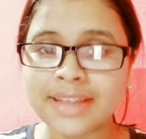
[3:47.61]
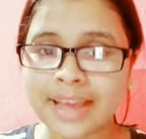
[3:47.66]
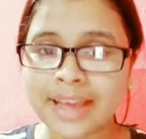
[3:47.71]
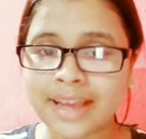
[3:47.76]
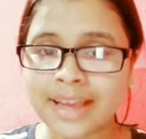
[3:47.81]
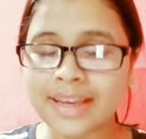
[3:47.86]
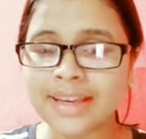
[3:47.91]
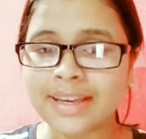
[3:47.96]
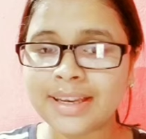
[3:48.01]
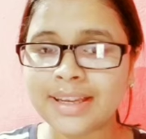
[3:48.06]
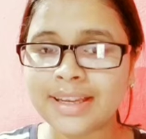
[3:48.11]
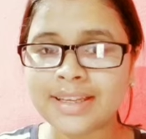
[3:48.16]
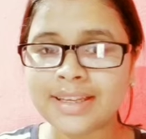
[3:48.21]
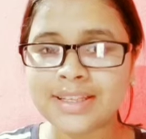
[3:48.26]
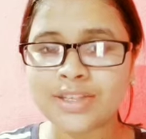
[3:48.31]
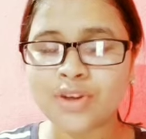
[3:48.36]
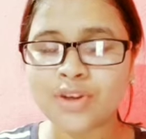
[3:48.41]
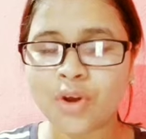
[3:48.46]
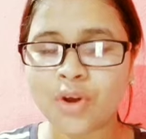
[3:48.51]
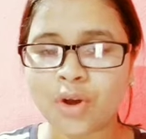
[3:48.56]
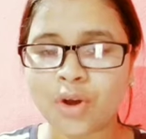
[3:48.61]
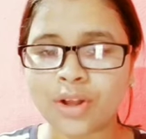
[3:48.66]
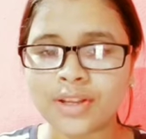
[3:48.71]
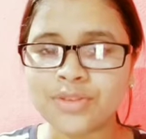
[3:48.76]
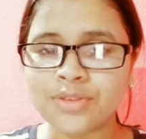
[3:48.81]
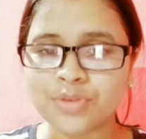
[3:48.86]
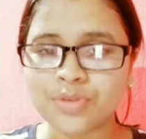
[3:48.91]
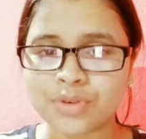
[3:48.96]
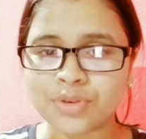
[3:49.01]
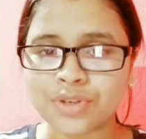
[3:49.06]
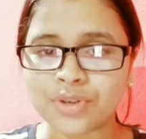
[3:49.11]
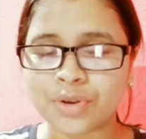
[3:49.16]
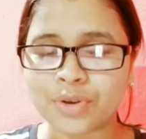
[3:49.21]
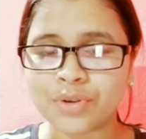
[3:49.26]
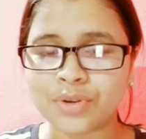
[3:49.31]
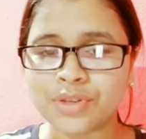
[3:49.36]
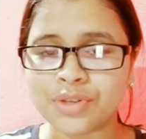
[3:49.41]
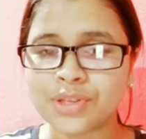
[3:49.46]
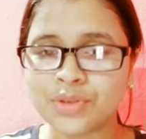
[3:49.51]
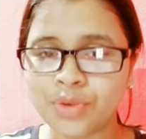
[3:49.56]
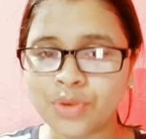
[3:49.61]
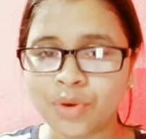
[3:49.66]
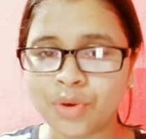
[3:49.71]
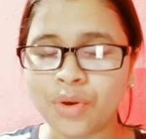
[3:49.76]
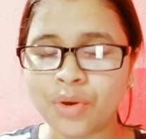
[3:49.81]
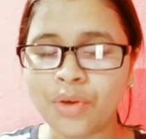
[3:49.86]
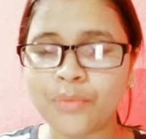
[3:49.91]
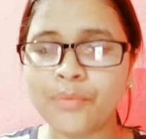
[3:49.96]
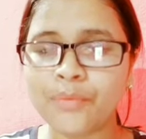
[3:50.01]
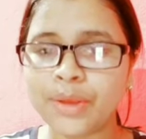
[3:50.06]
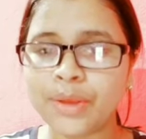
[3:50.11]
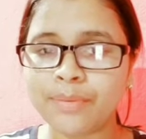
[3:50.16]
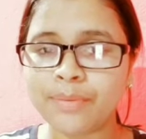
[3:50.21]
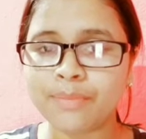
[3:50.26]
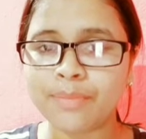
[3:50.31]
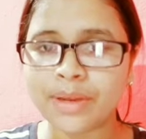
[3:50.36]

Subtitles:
then it is called the sociology. So we